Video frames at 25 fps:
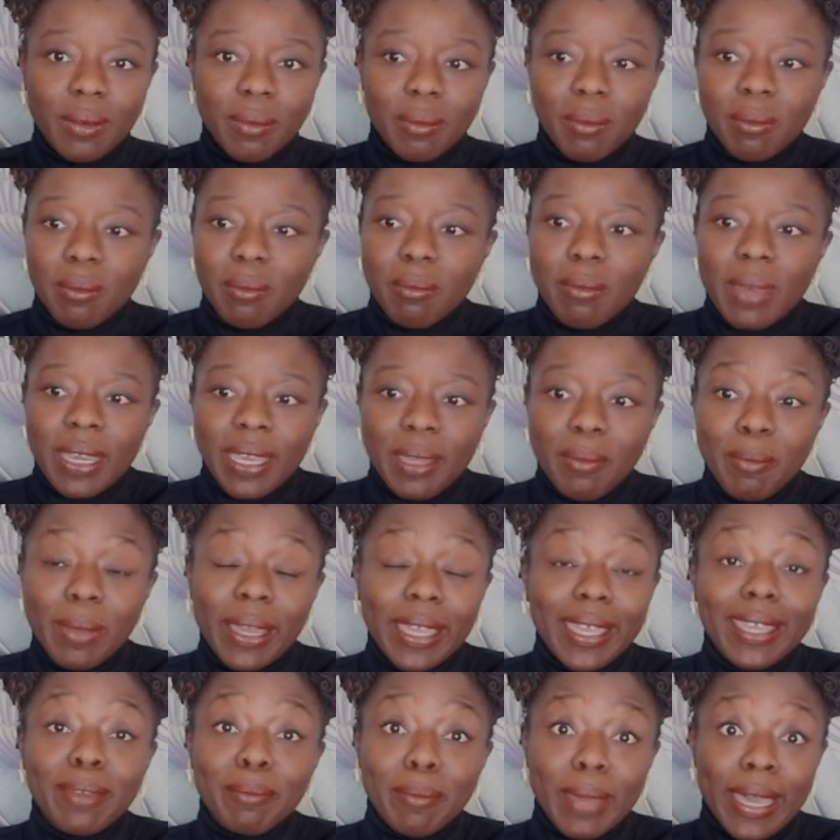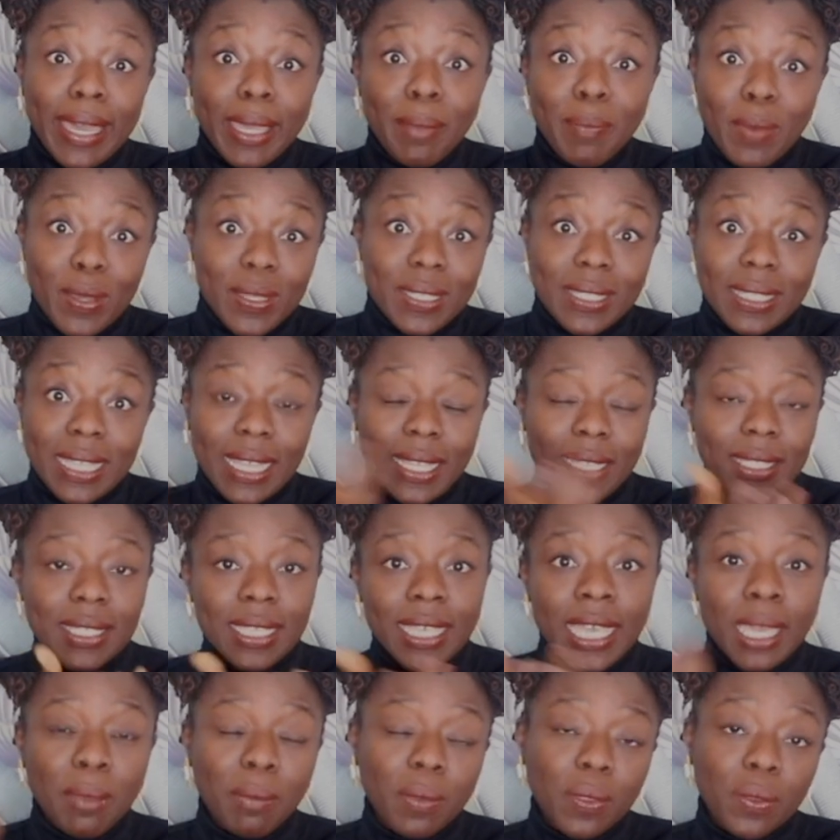my personality
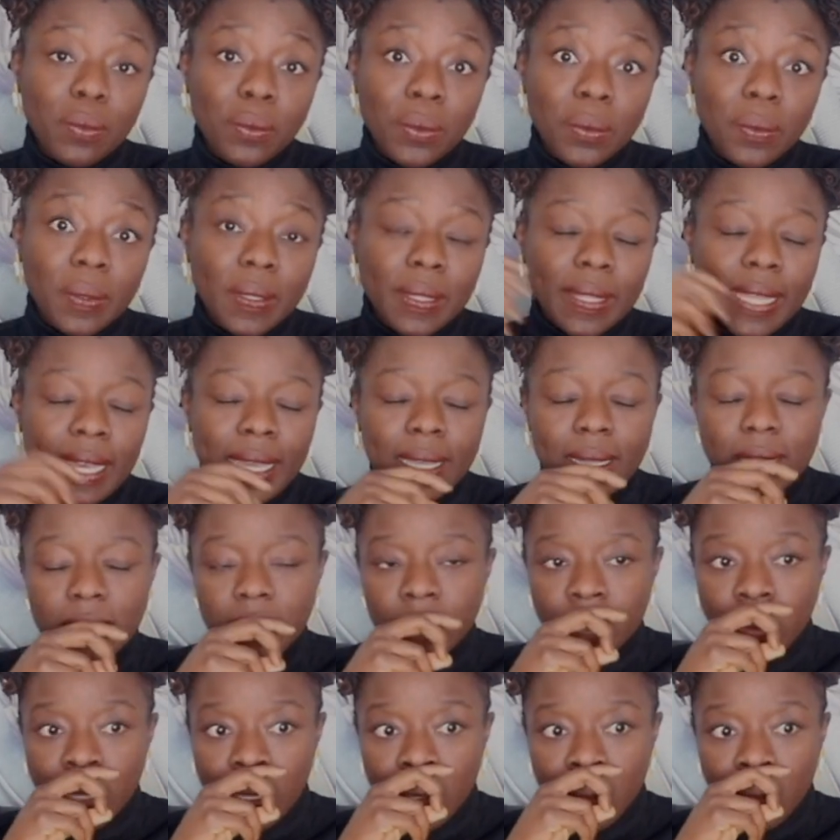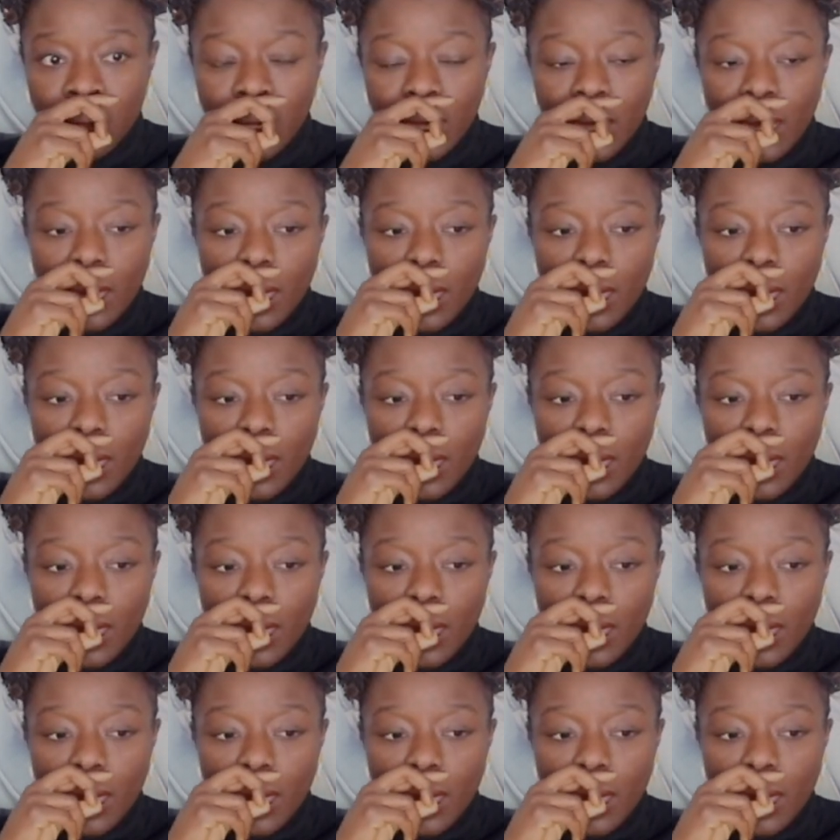came through in that as well.